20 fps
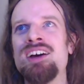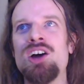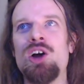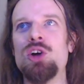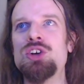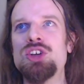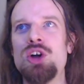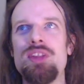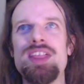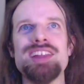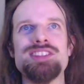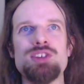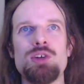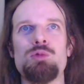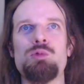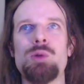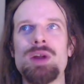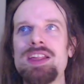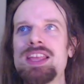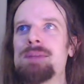Or no, that's a
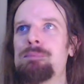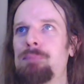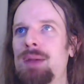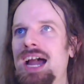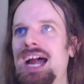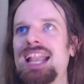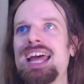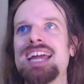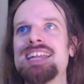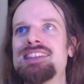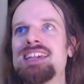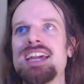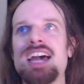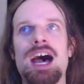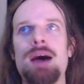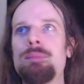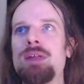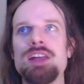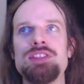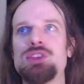really bad idea.
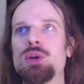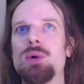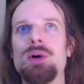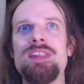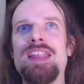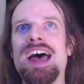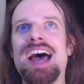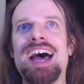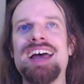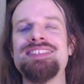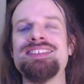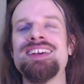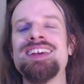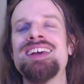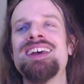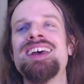I'm not doing that.